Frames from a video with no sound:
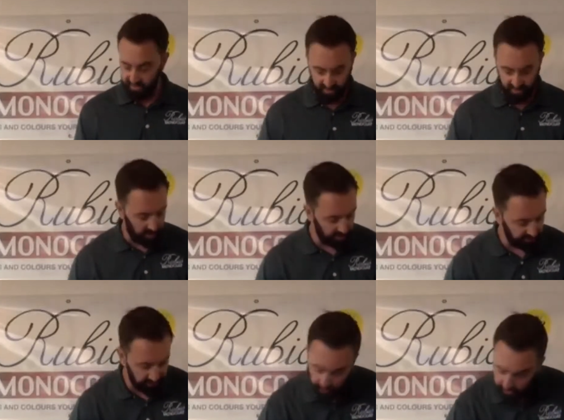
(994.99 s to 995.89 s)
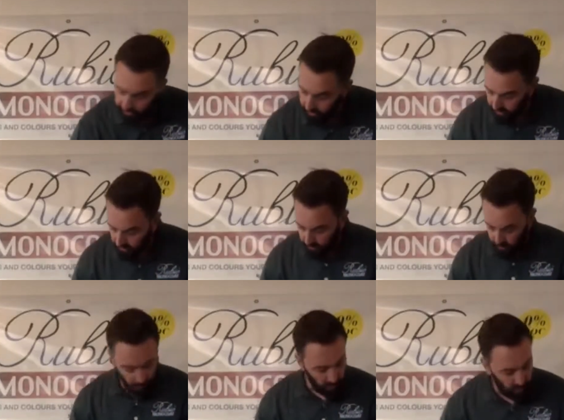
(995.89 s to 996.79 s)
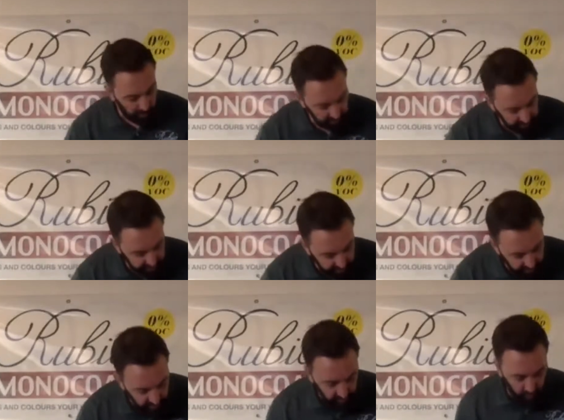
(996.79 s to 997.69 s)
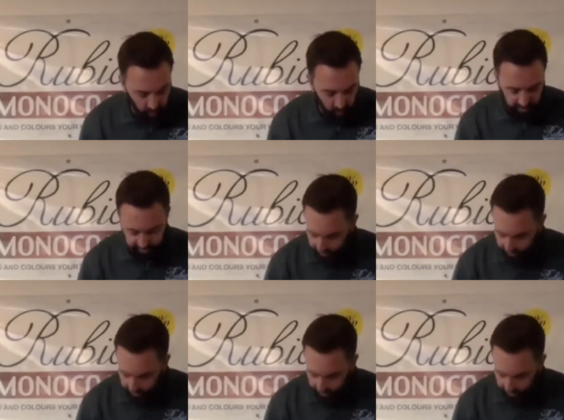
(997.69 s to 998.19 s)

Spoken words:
So I'll do one here with,